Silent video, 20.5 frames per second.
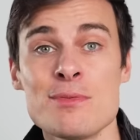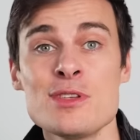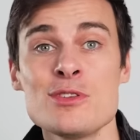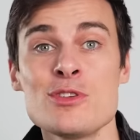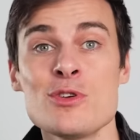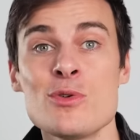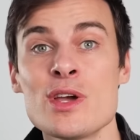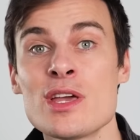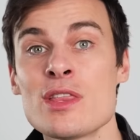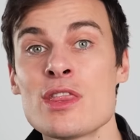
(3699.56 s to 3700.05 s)
been
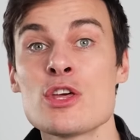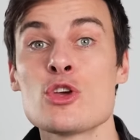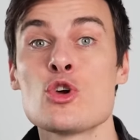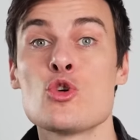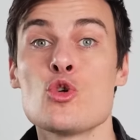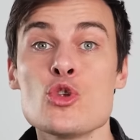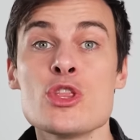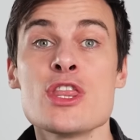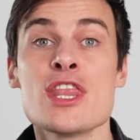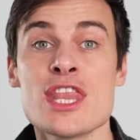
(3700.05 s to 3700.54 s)
doing the
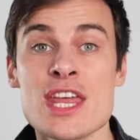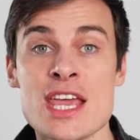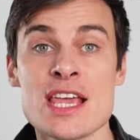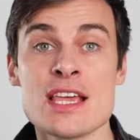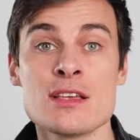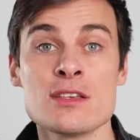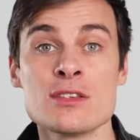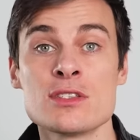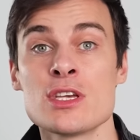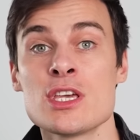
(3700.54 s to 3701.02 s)
good
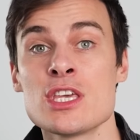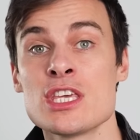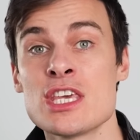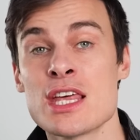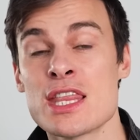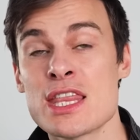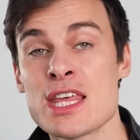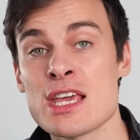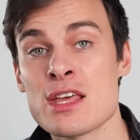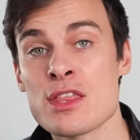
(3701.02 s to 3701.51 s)
things you
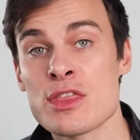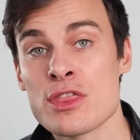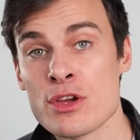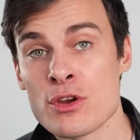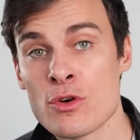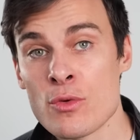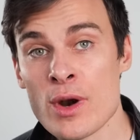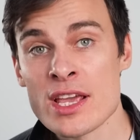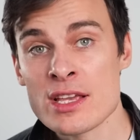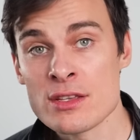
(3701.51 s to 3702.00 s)
think the
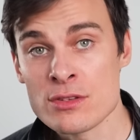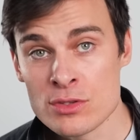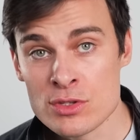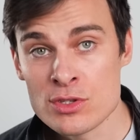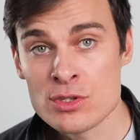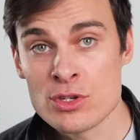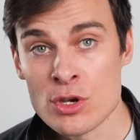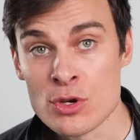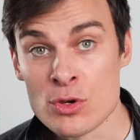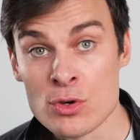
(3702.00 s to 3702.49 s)
Greens
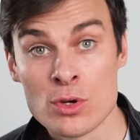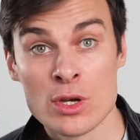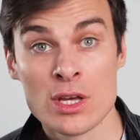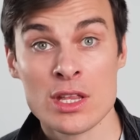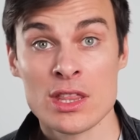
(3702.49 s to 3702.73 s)
do.